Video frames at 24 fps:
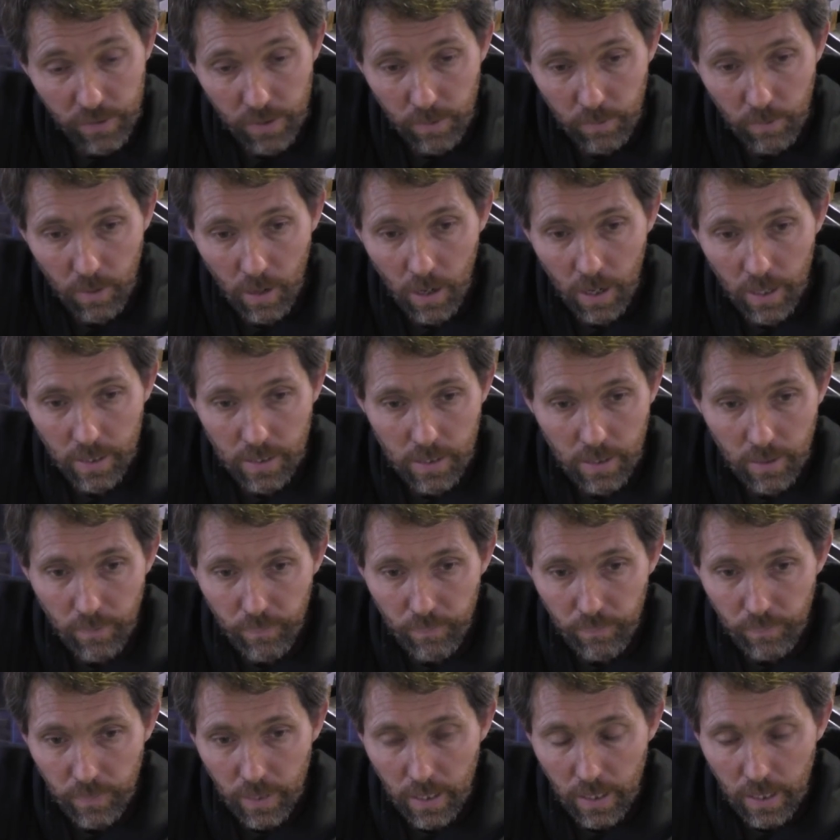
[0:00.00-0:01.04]
left and right.
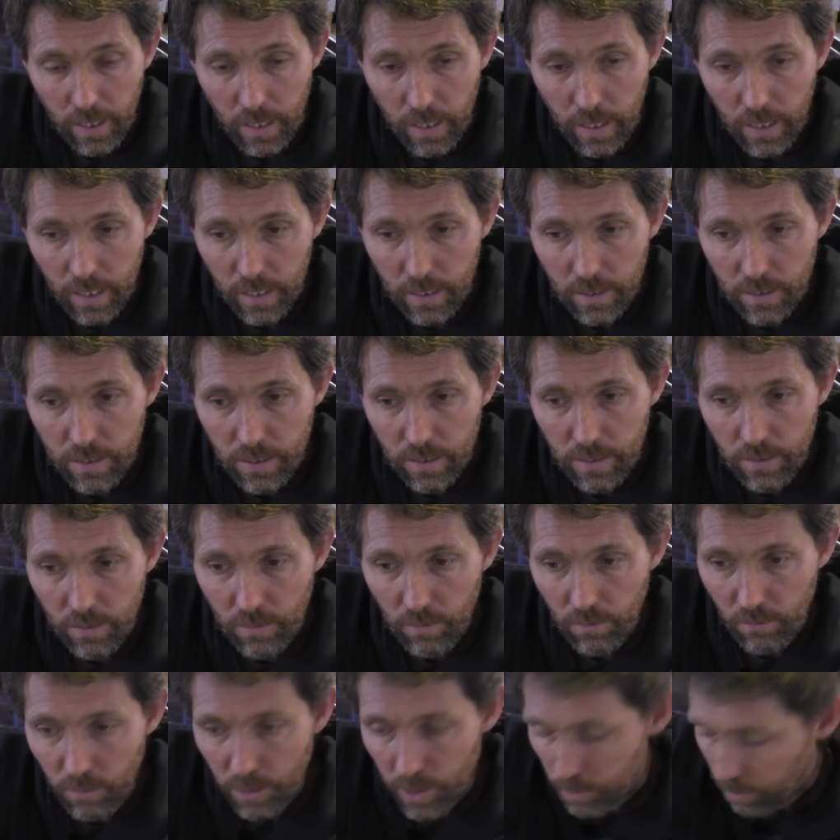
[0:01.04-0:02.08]

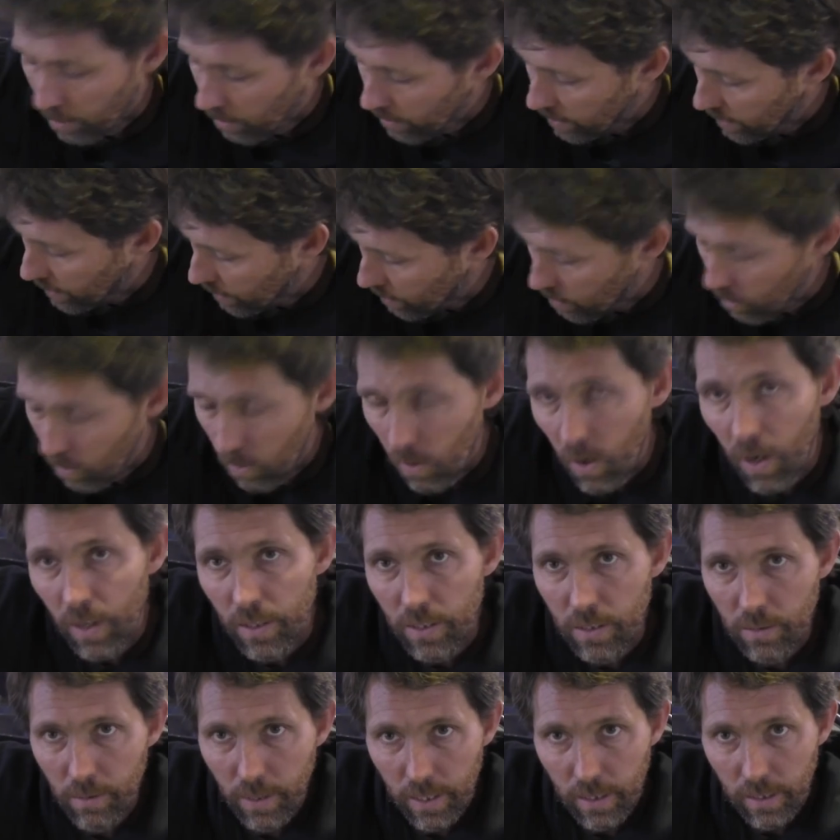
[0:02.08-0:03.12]
It's responding
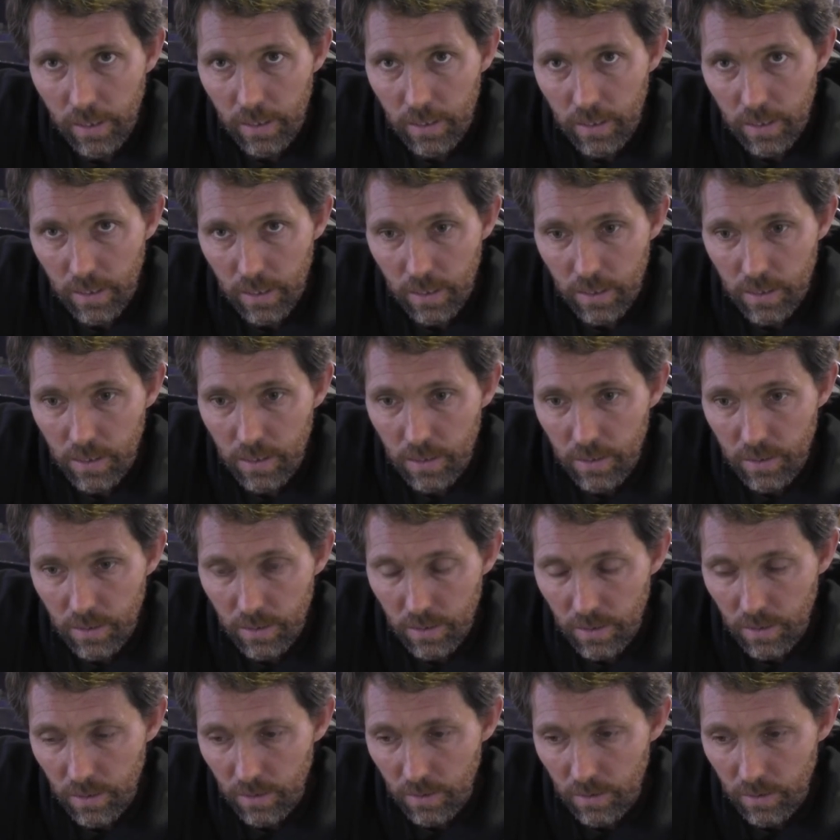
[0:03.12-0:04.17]
quite directly to
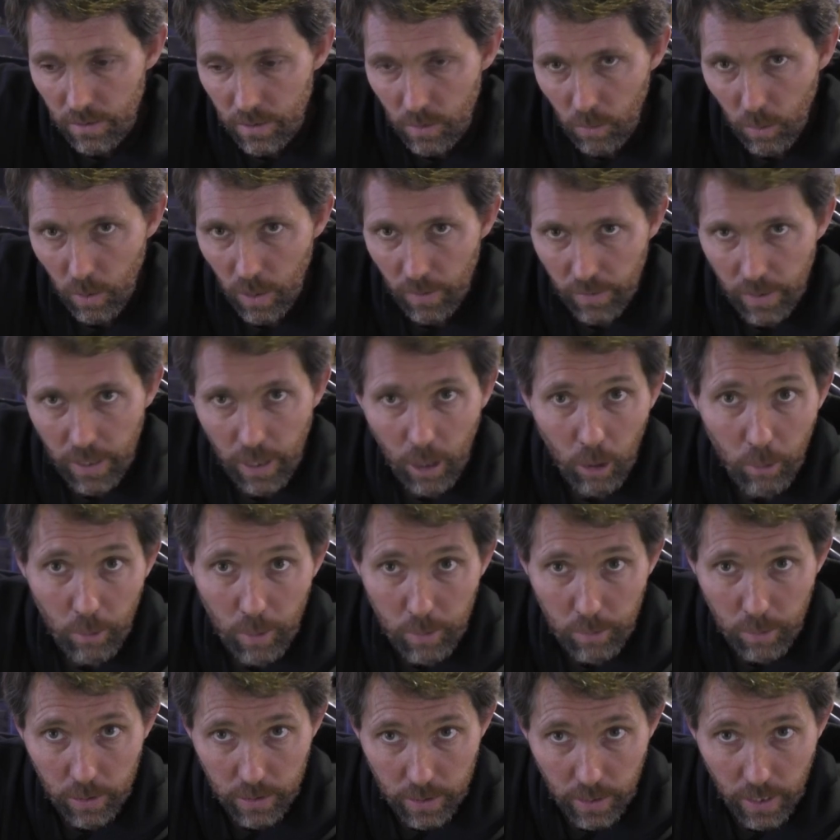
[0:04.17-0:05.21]
this, to whatever helm
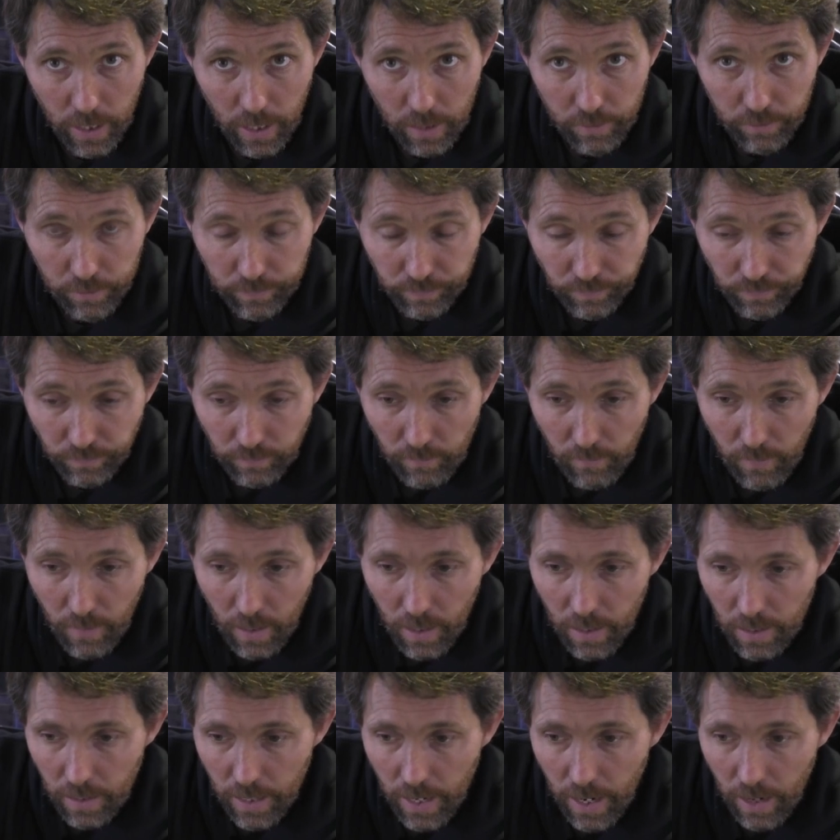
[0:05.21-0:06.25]
inputs I have.
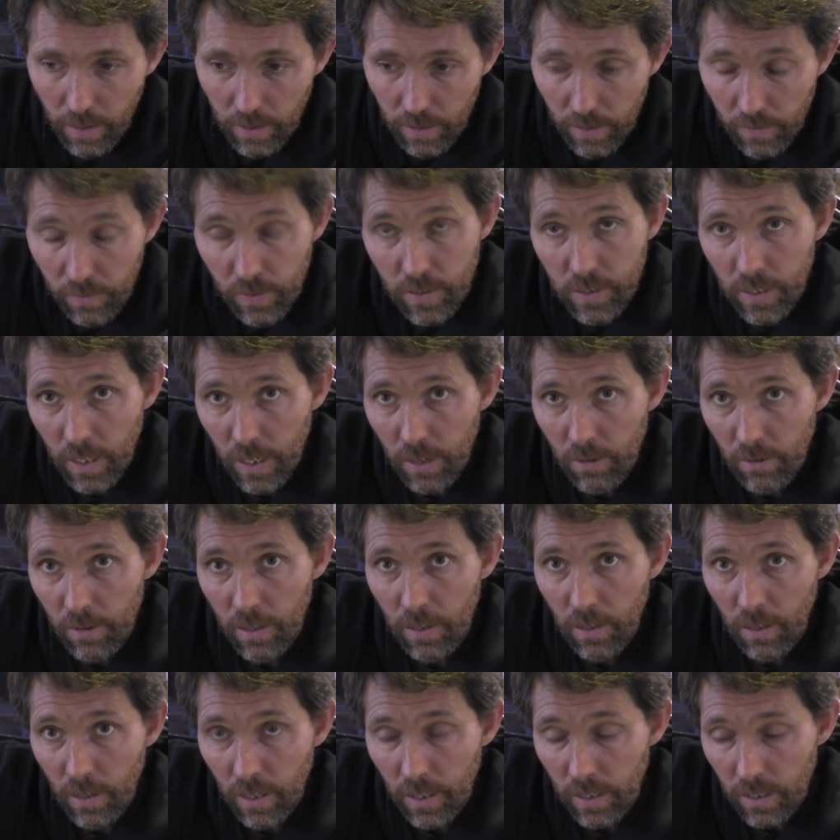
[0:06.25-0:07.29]
Now, if there's air in
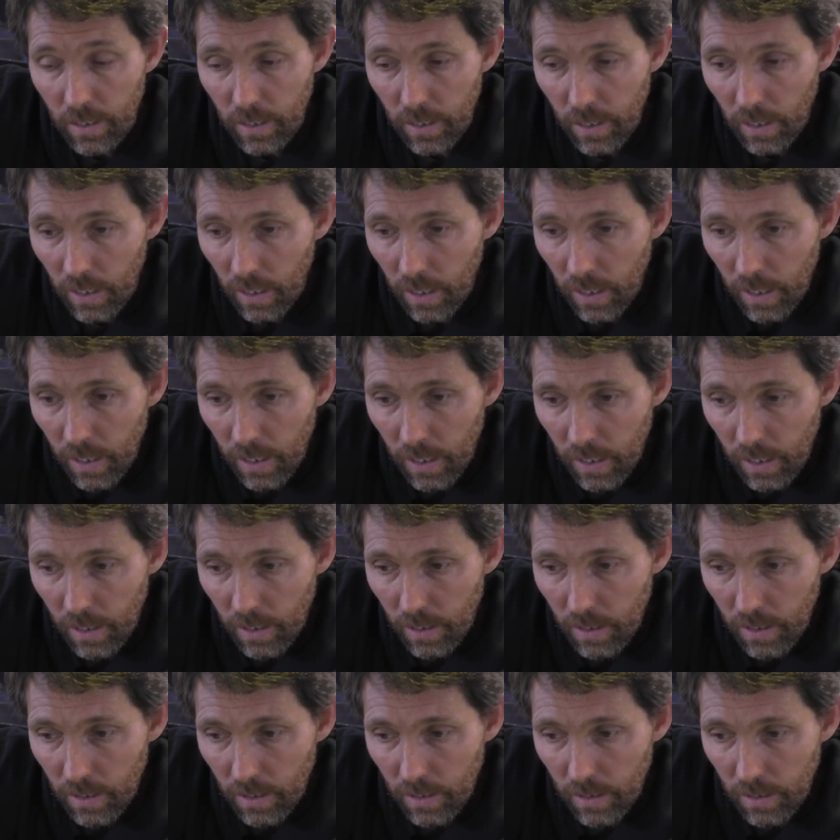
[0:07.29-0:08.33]
the line,
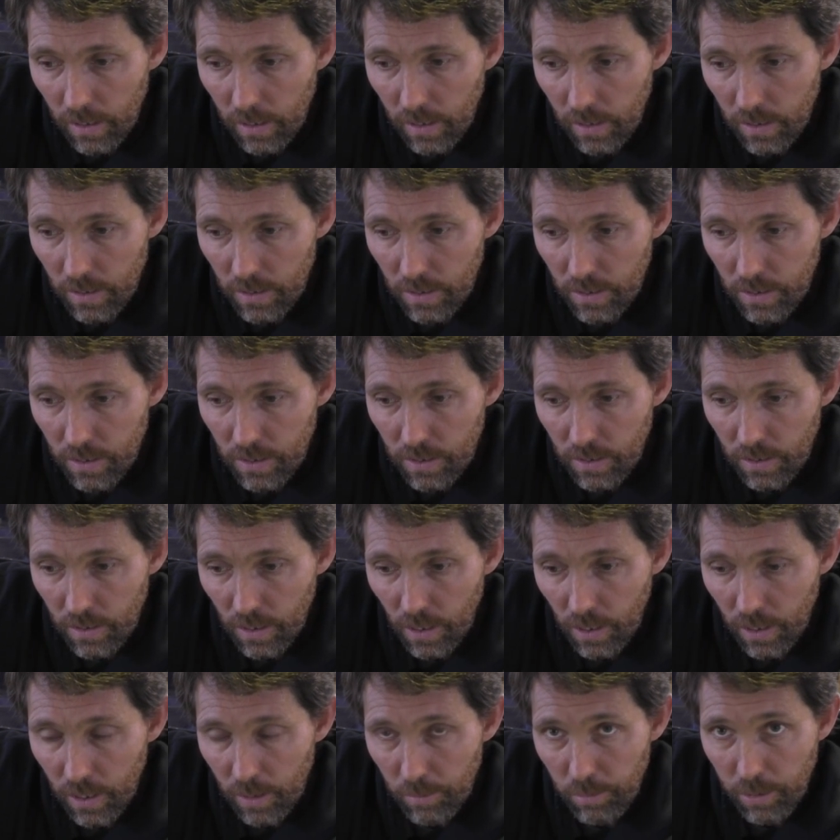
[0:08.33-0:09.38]
air is
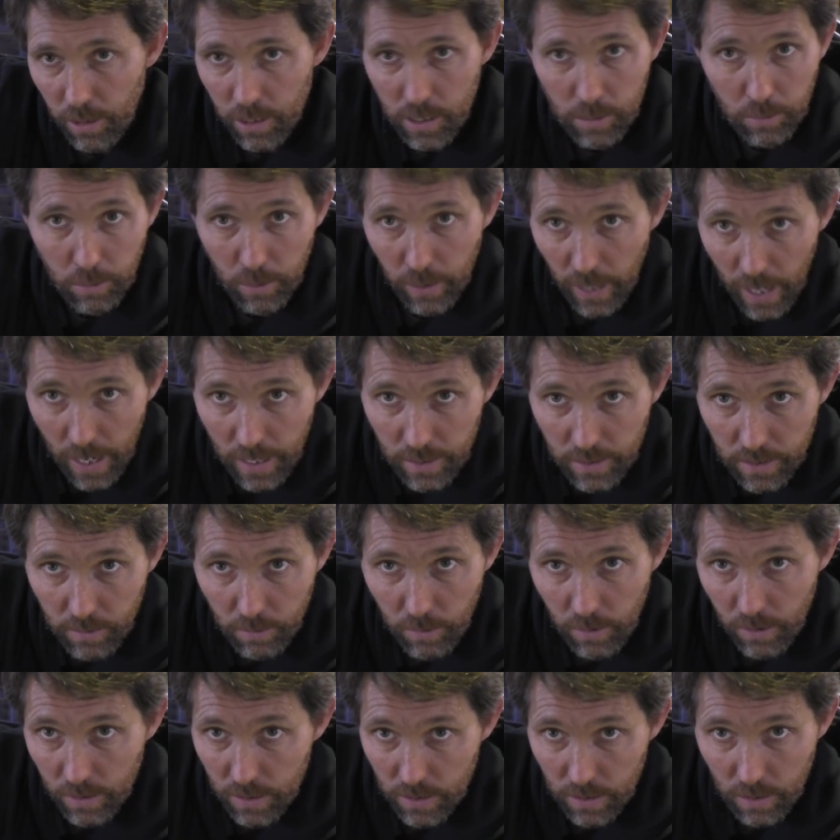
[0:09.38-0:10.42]
a compressible gas,
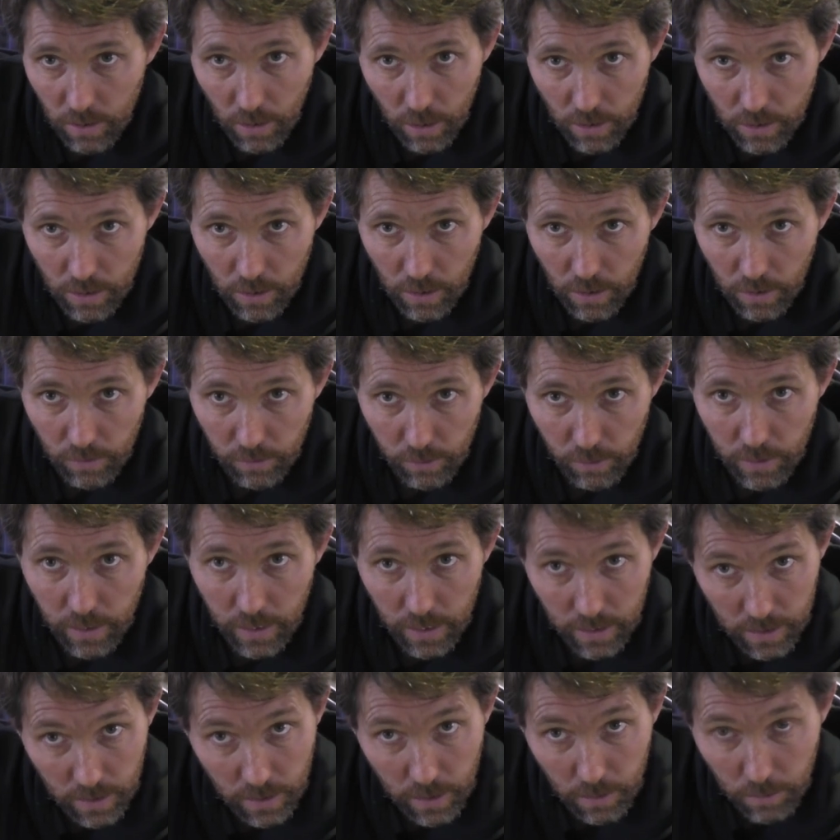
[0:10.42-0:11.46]
whereas hydraulic
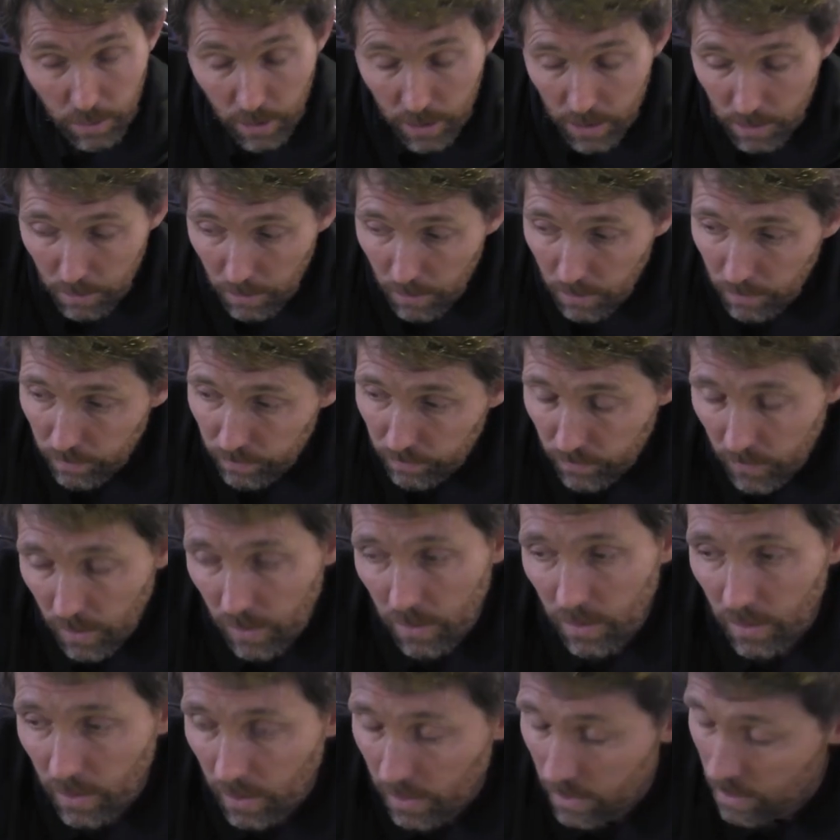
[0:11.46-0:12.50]
fluid isn't compressible,
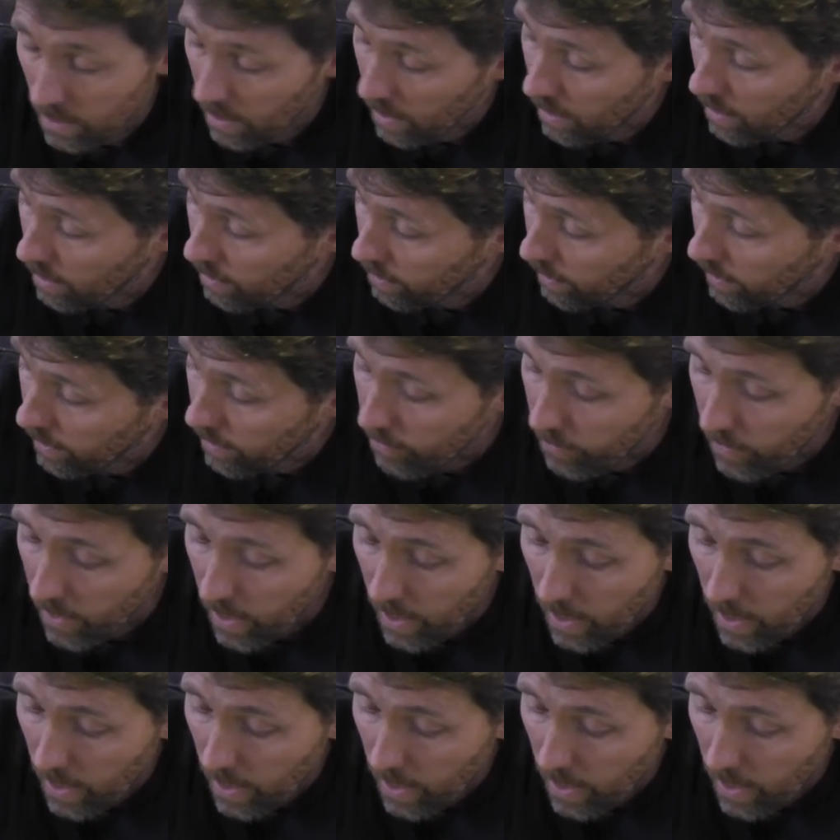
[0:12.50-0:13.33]
not easily anyway,